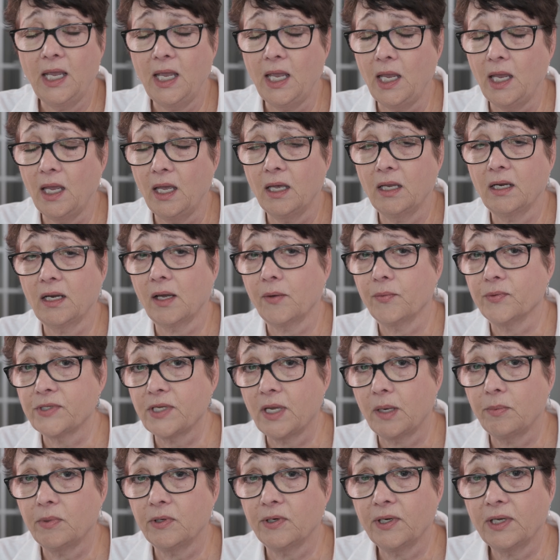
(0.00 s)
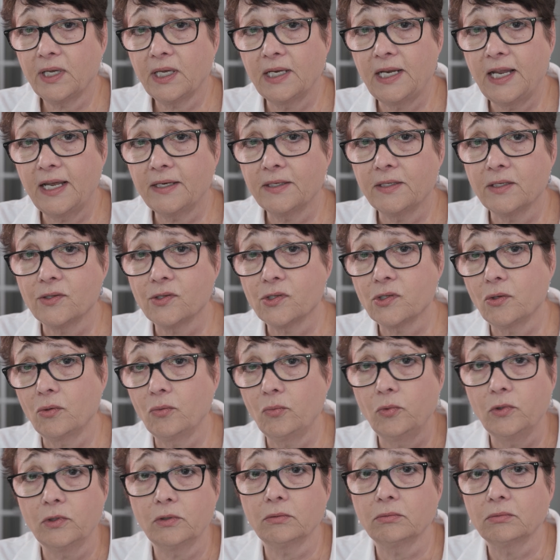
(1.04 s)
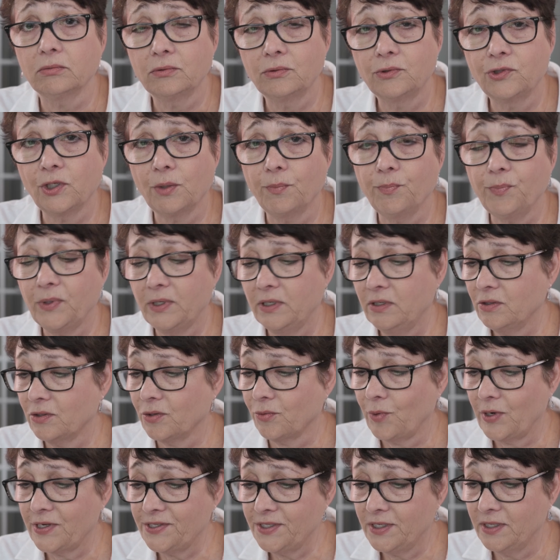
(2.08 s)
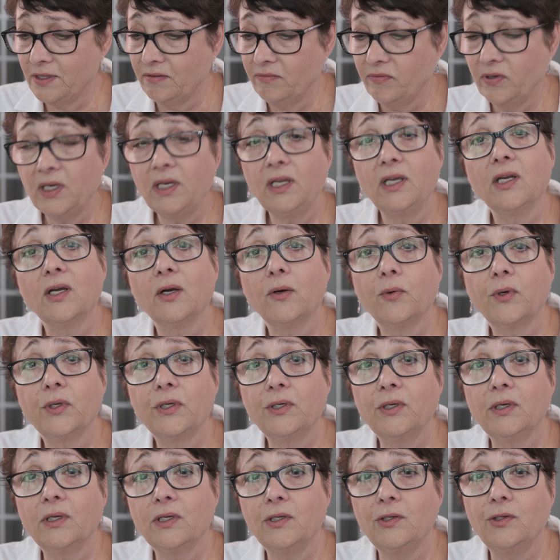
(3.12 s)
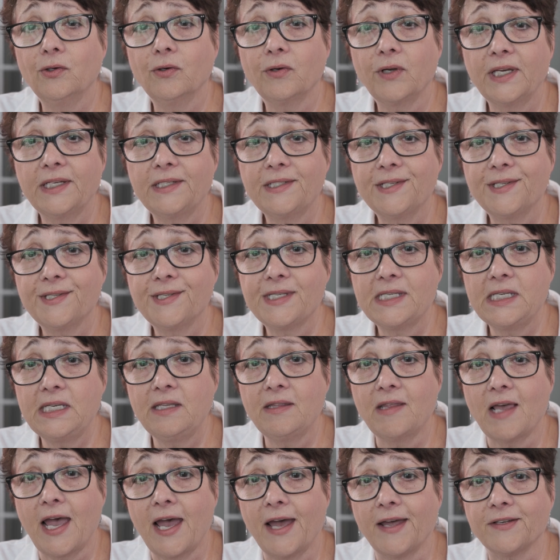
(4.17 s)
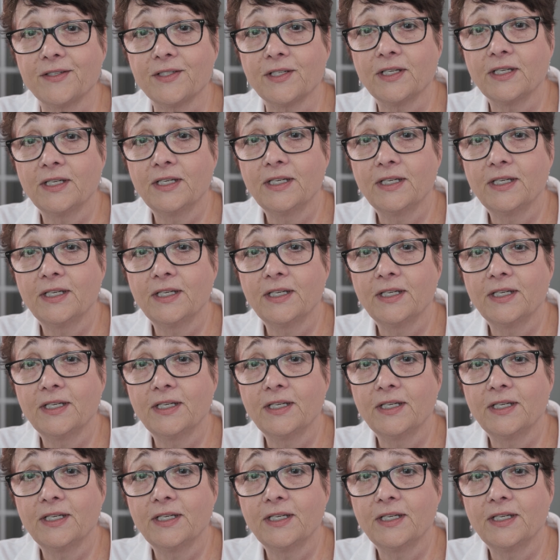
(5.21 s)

and I was able to connect it. So we'll jump into the rest of the video and you'll get to see that.